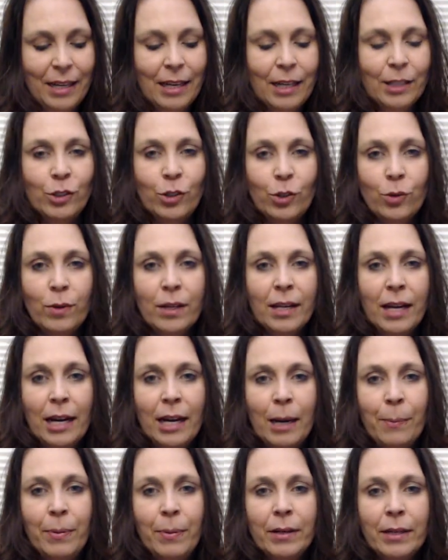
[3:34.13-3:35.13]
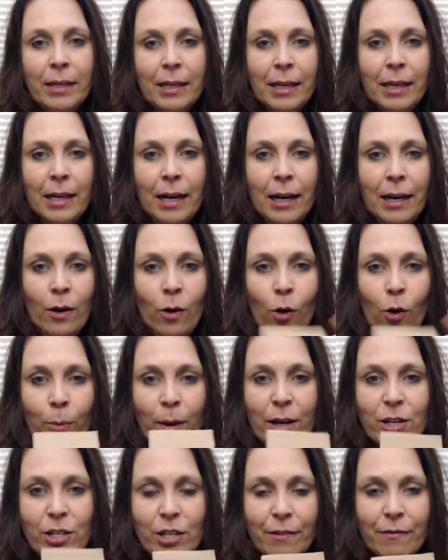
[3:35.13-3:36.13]
to cut up a whole
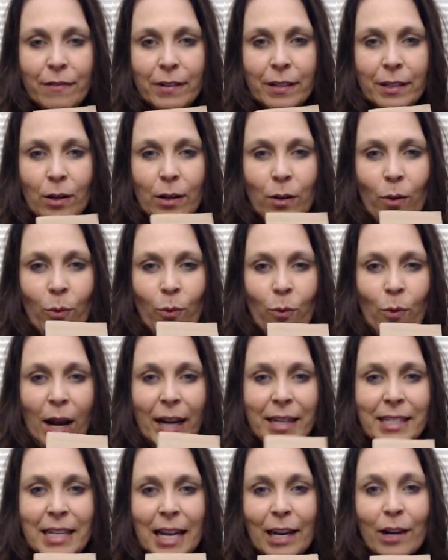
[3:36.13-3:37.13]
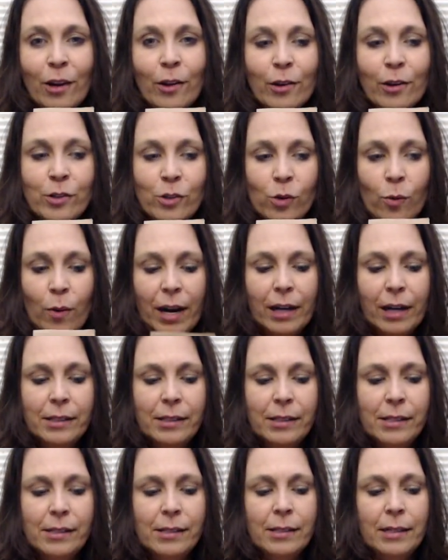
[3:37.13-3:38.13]
bunch of rectangular
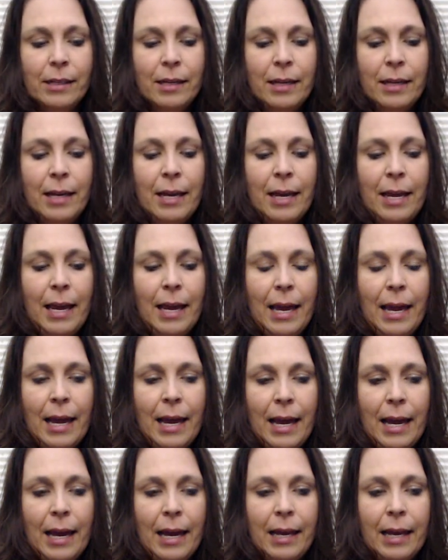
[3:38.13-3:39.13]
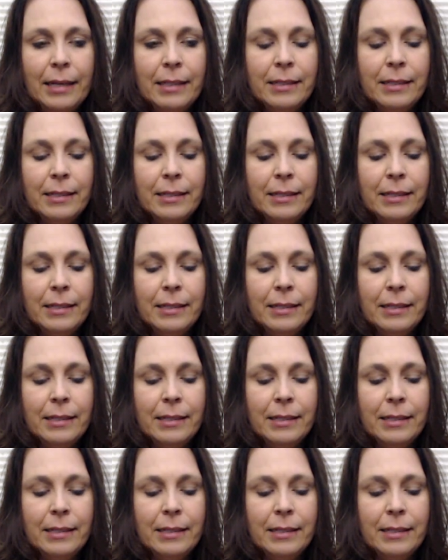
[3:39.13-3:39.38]
squares and